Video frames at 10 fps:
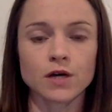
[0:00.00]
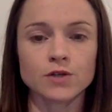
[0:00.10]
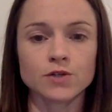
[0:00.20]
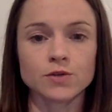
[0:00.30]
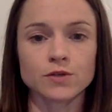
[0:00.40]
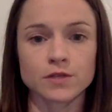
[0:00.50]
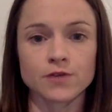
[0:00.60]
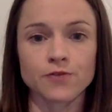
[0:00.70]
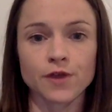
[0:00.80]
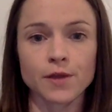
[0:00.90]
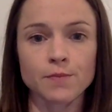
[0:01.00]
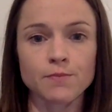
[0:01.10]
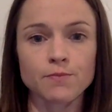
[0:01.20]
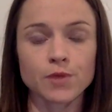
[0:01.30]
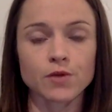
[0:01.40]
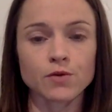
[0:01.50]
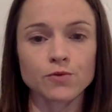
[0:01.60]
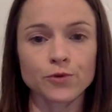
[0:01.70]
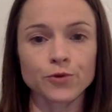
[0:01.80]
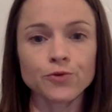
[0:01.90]
do a stick frame built
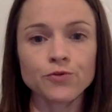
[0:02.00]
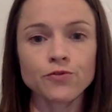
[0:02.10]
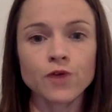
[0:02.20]
roof.